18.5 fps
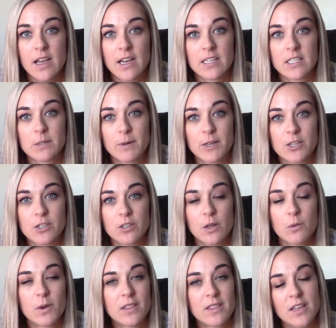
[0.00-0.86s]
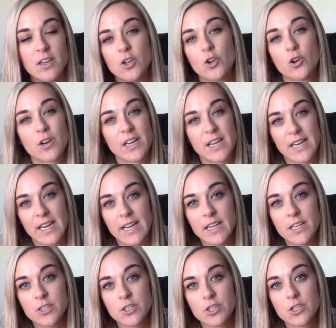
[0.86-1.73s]
especially within your
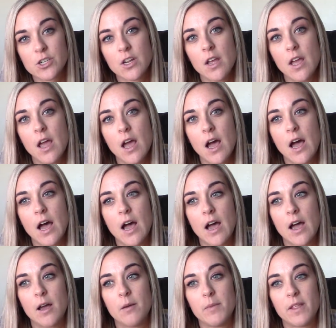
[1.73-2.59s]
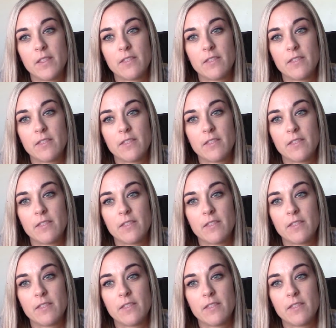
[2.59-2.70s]
niche, um,